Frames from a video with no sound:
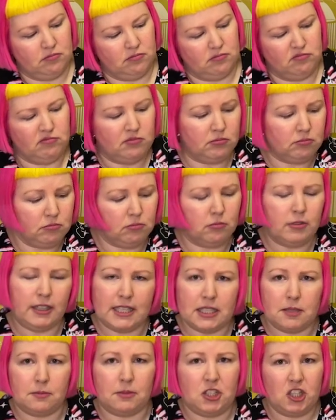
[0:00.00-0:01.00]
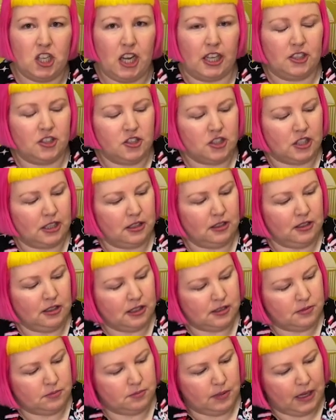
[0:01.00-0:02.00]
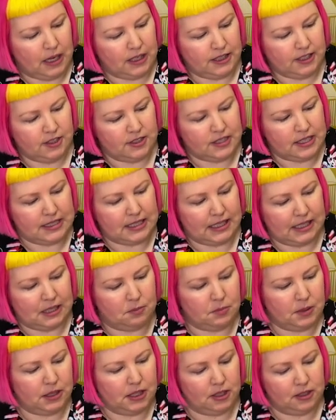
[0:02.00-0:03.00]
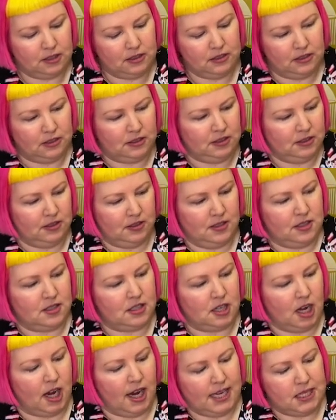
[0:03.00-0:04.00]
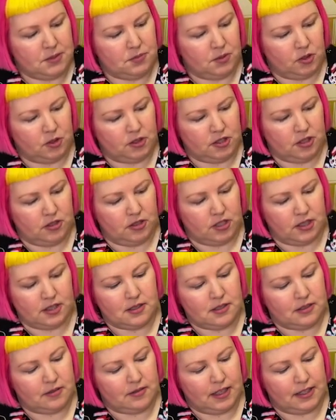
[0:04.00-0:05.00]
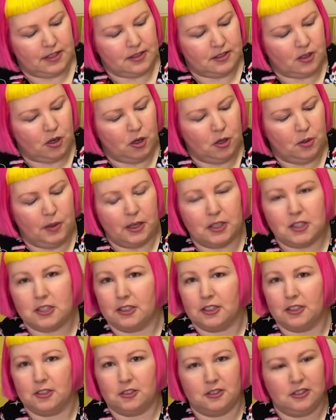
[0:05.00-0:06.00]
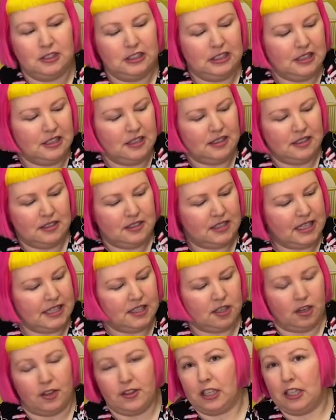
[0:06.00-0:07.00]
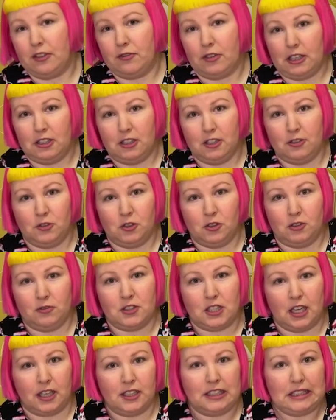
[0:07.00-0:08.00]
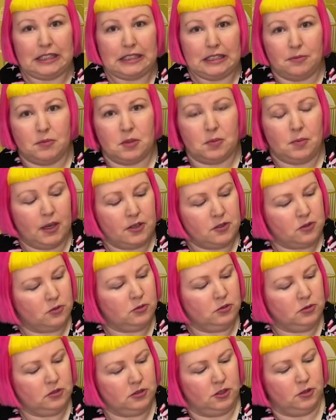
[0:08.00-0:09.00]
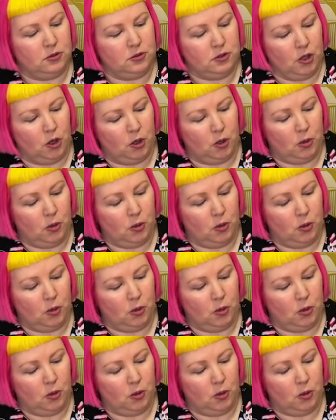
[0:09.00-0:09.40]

mm, reasonably challenging, partly because it's like a bigger size, but also just there's so much little detail. I think if any of you have done a Klimt puzzle, you'll know